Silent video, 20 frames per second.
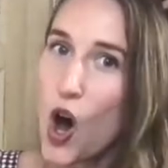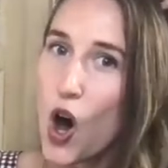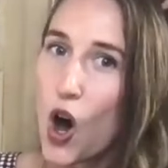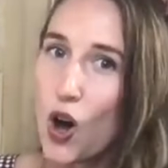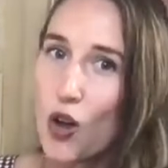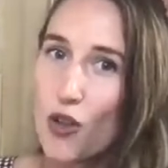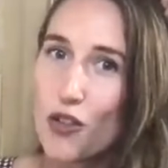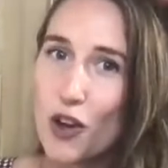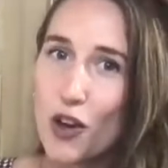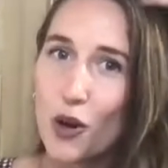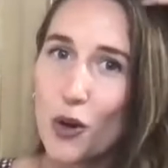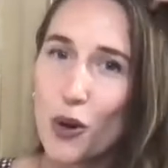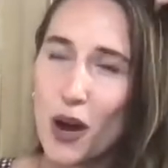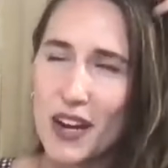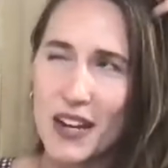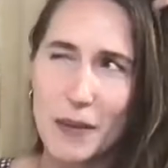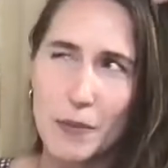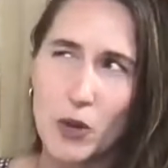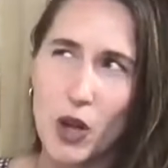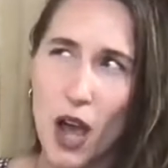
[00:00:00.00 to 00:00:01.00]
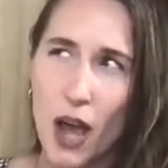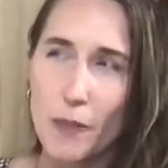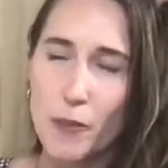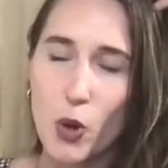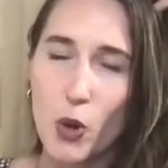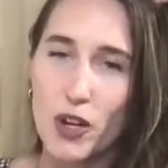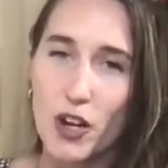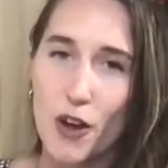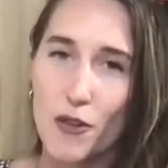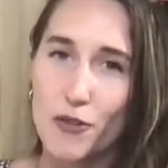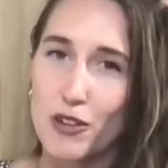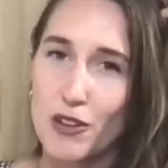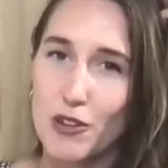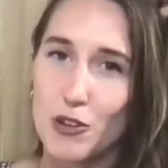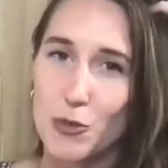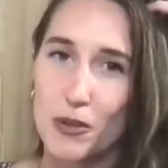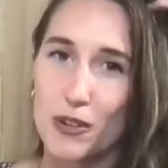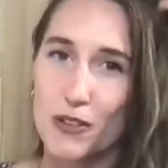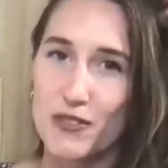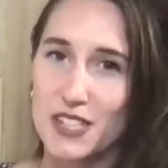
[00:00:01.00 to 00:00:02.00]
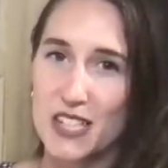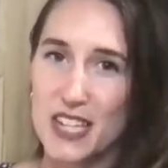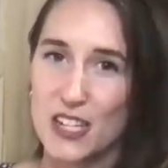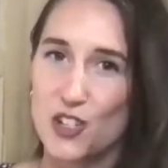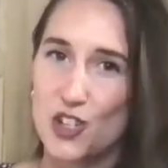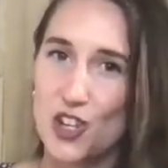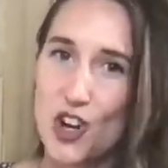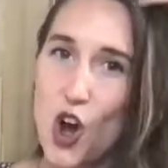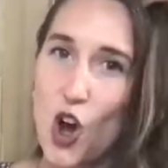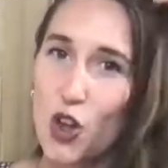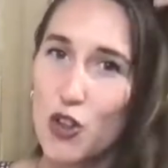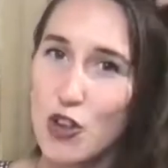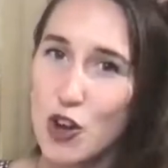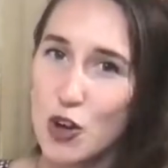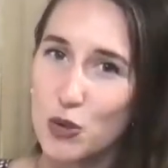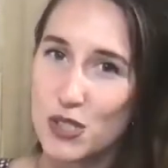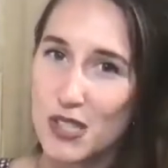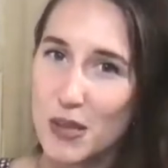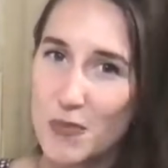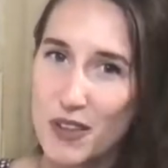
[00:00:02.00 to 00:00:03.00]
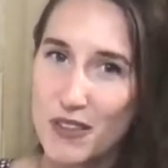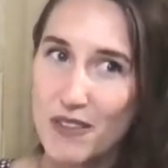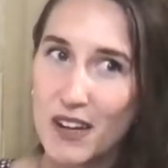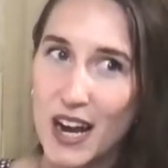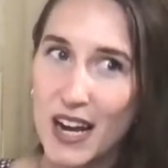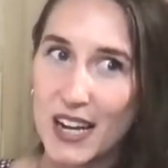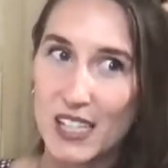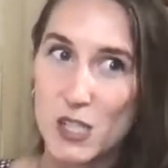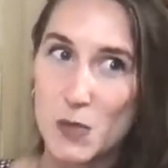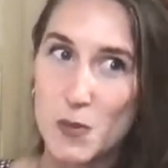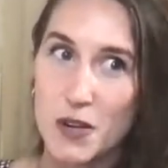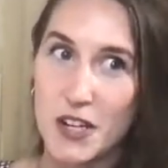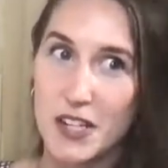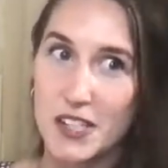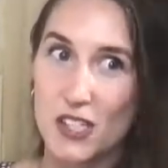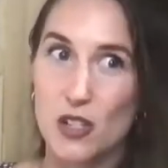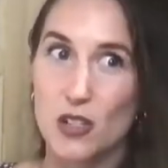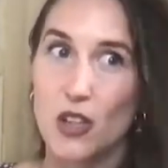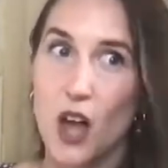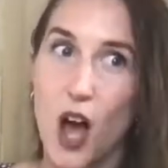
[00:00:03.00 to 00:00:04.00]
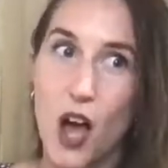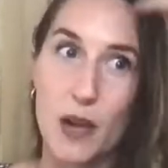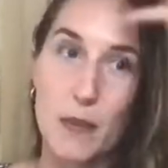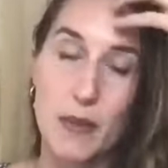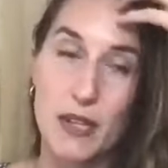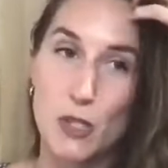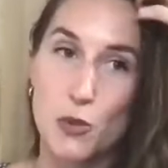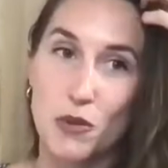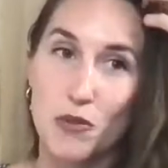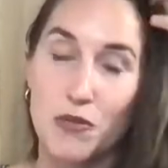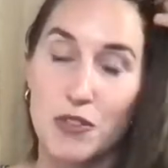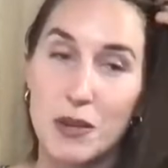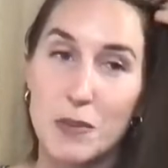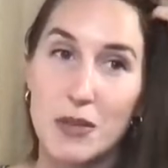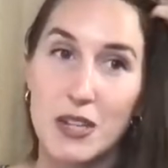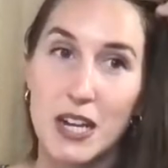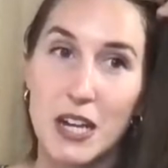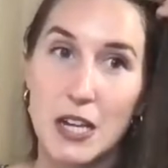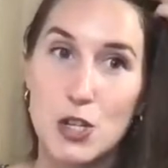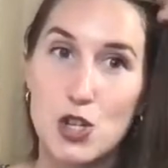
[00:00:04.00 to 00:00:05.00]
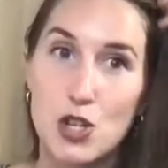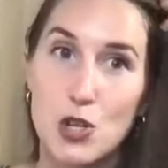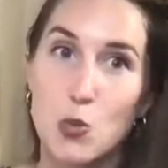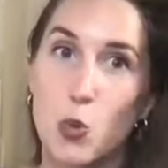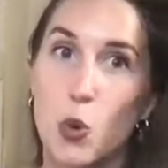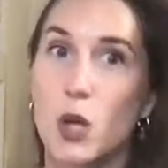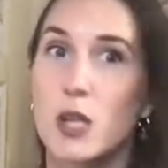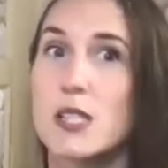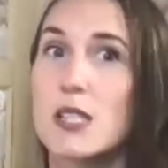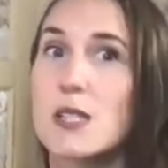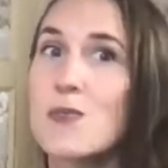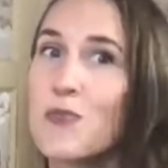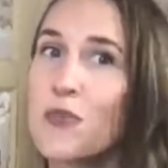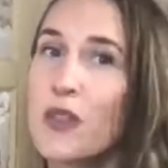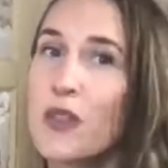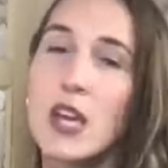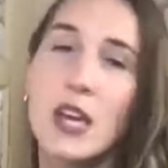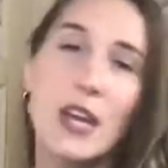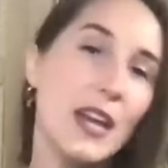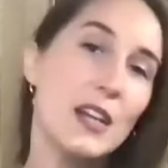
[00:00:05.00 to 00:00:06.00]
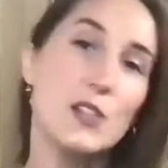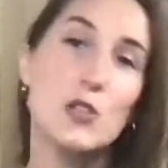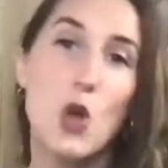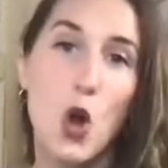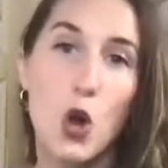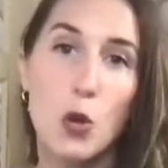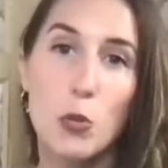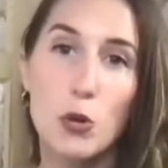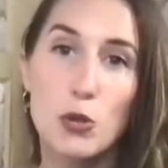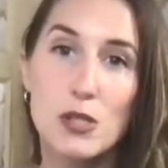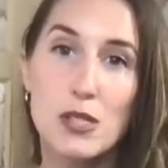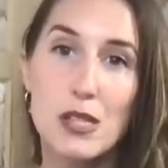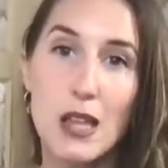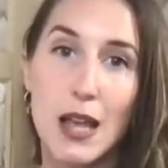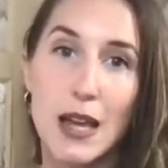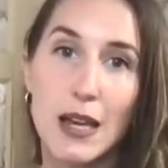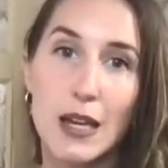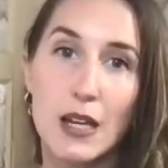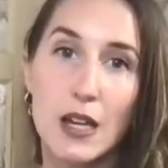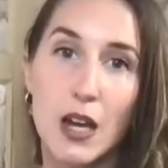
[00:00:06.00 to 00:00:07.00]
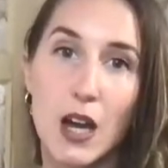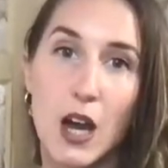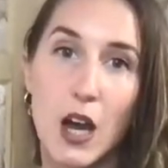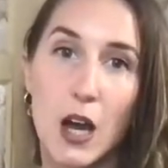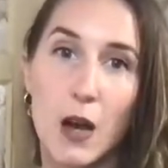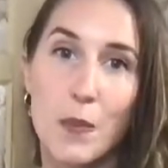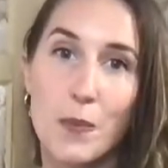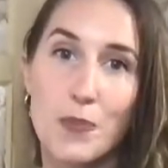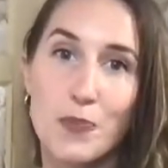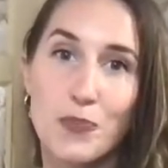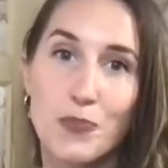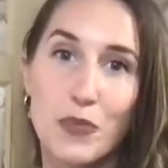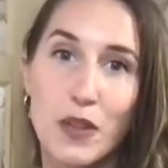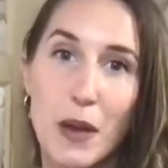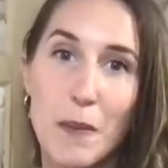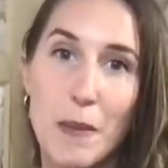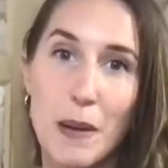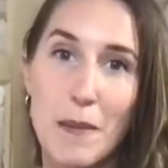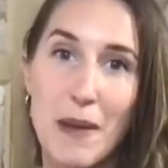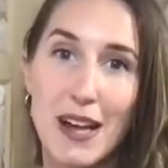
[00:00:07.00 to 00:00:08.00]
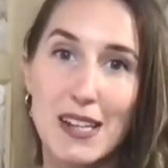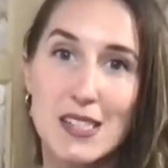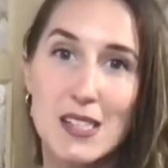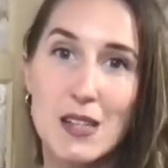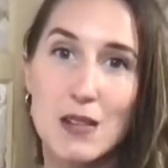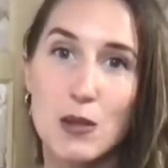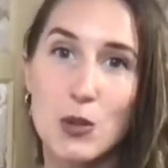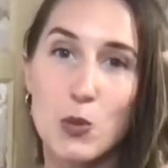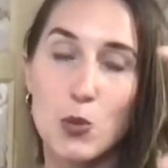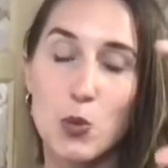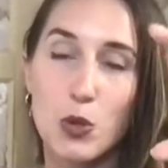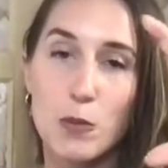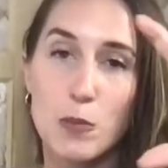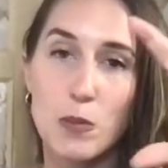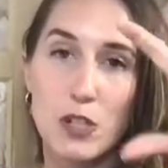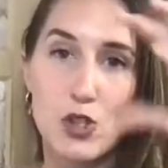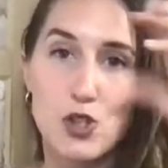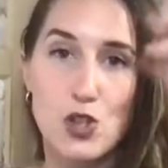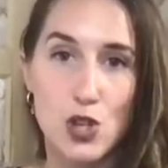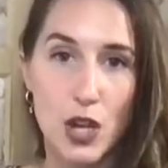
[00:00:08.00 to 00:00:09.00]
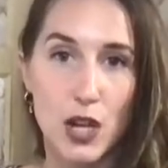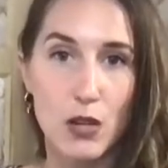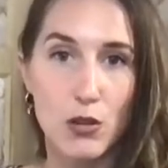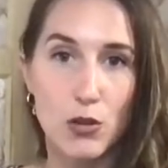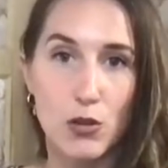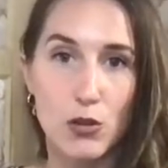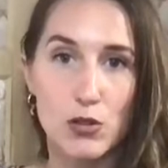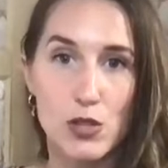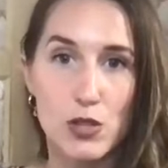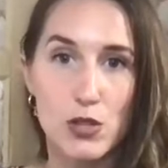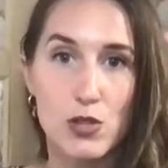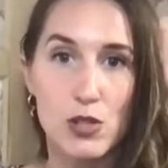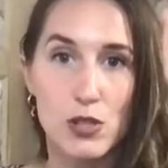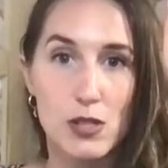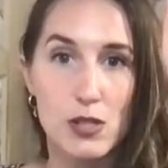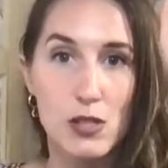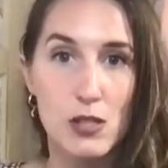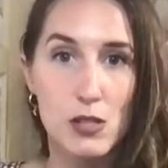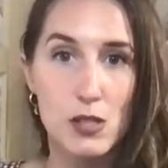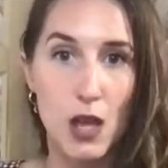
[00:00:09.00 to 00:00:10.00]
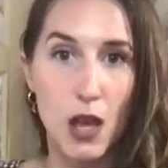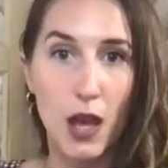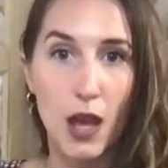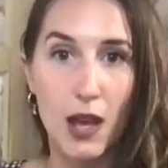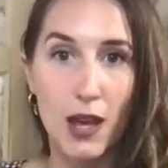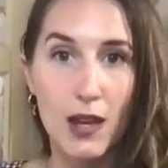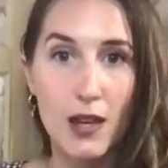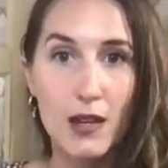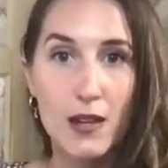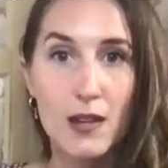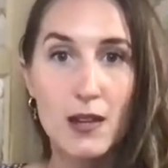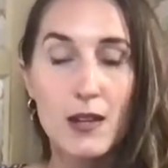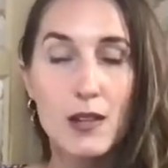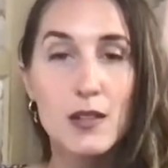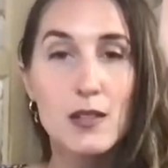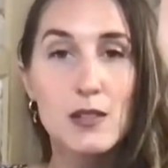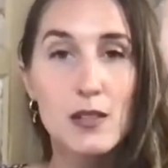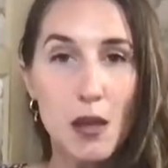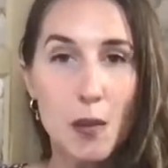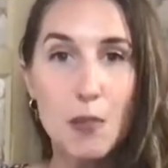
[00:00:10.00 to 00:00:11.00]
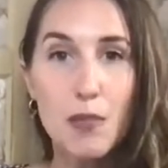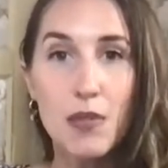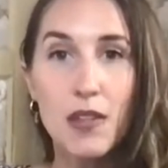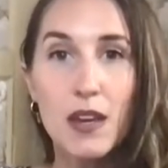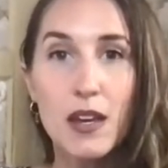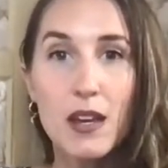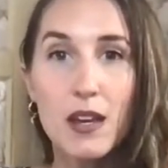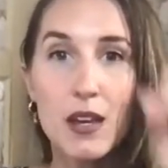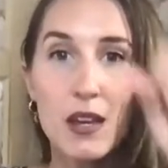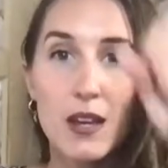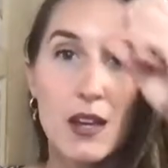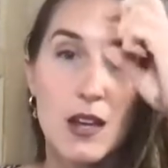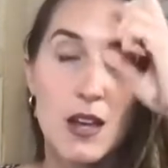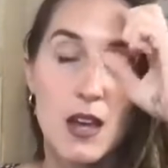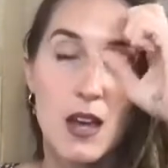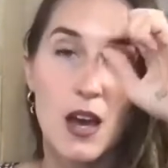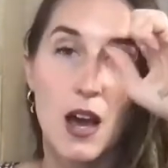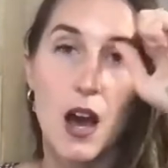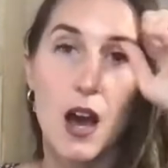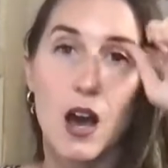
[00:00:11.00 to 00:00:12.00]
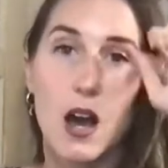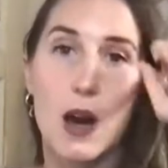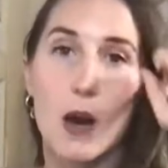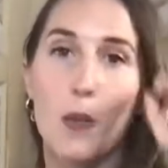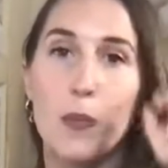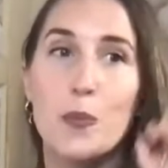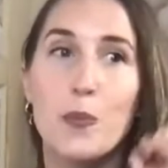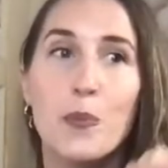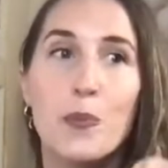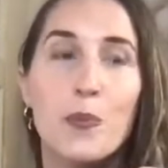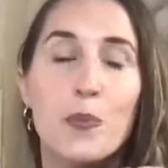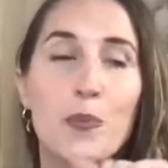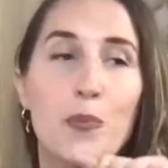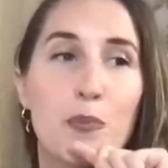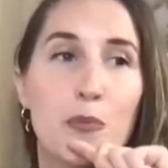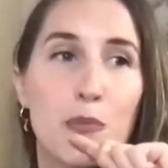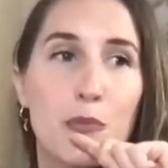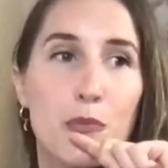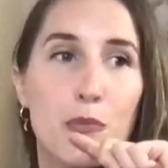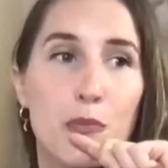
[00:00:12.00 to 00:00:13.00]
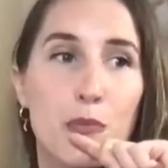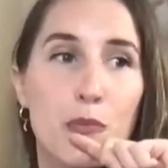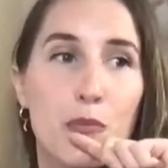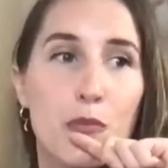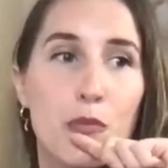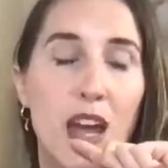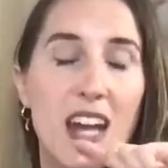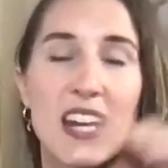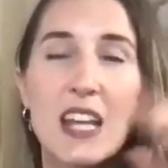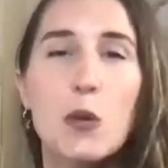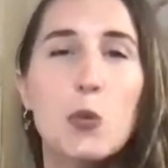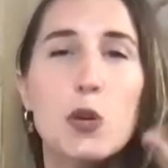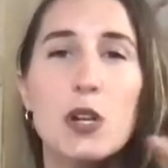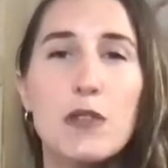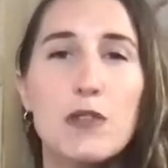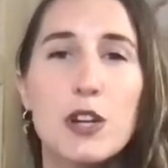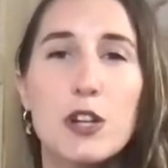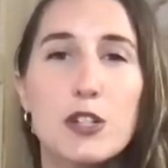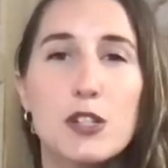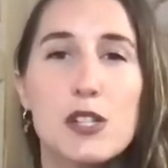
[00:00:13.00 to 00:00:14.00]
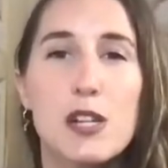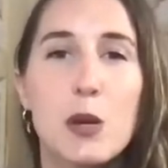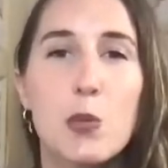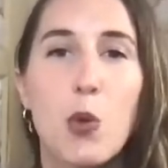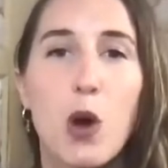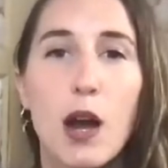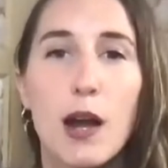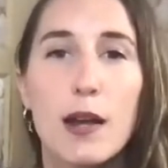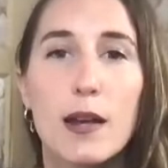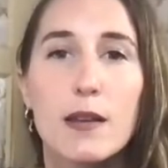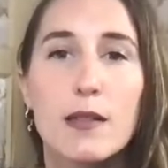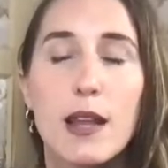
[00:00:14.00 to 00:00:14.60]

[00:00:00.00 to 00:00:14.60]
Although, and I'm going off on a little bit of a tangent, although something that I experienced a lot in my twin flame connection was, it's almost like my masculine would be channeled to say something, and he wouldn't even understand why.